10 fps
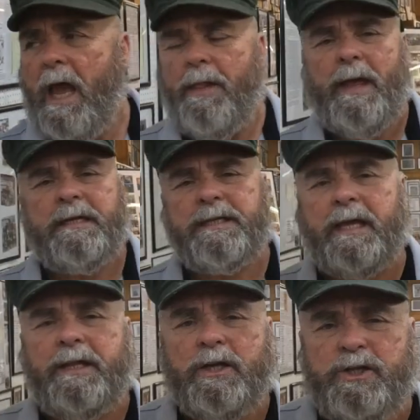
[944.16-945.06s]
And they
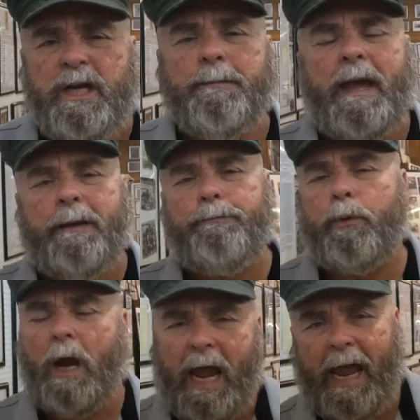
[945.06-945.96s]
said that Jim had
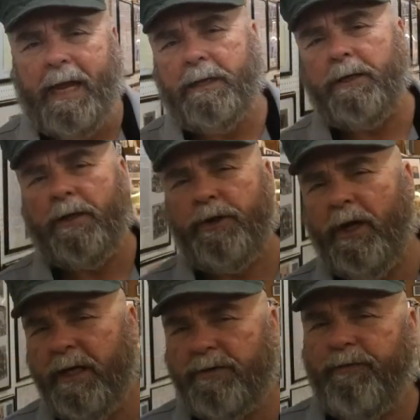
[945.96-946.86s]
bragged to
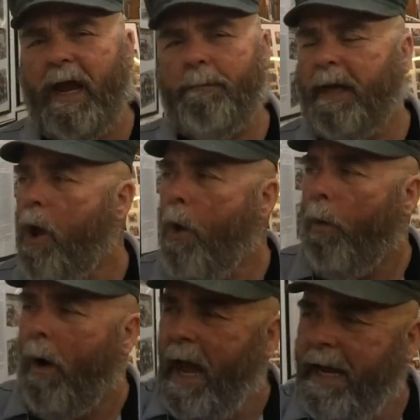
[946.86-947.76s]
his family
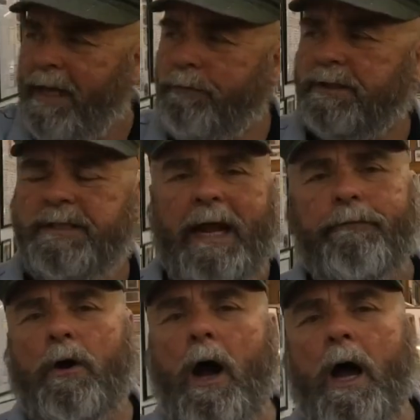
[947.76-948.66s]
why he was
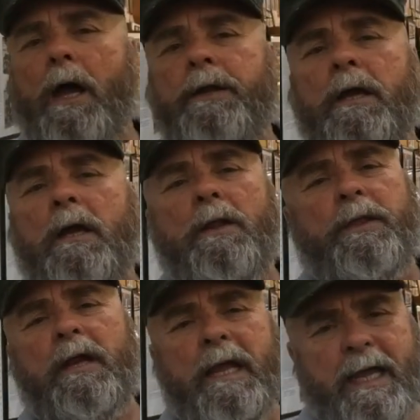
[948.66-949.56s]
never on
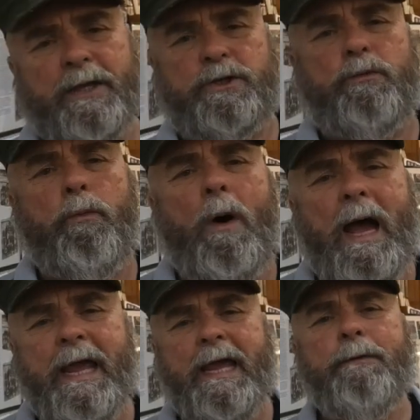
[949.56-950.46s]
the list,
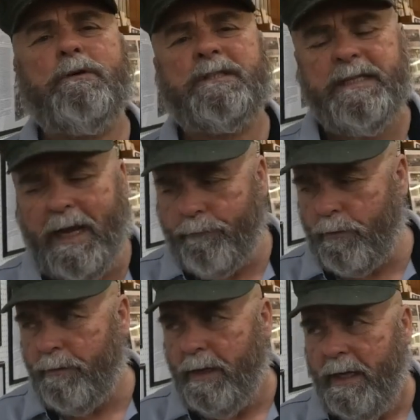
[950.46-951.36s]
why he was
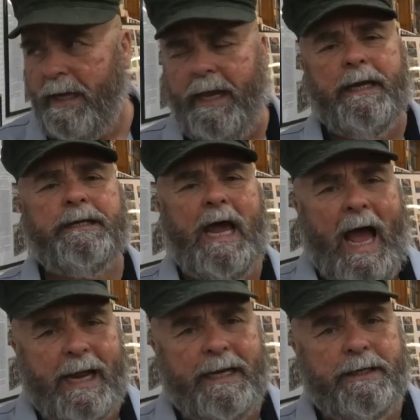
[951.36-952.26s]
never
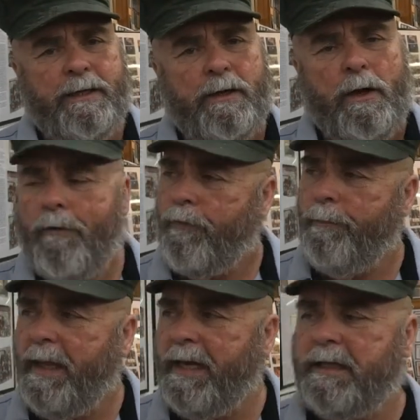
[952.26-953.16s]
indicted for
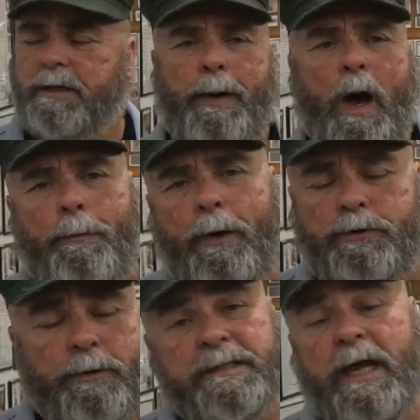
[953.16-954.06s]
being at the pawpaw
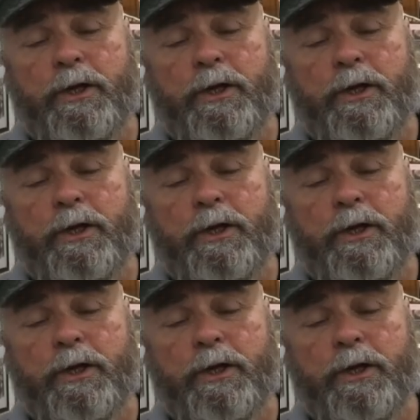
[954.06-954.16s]
trees. Now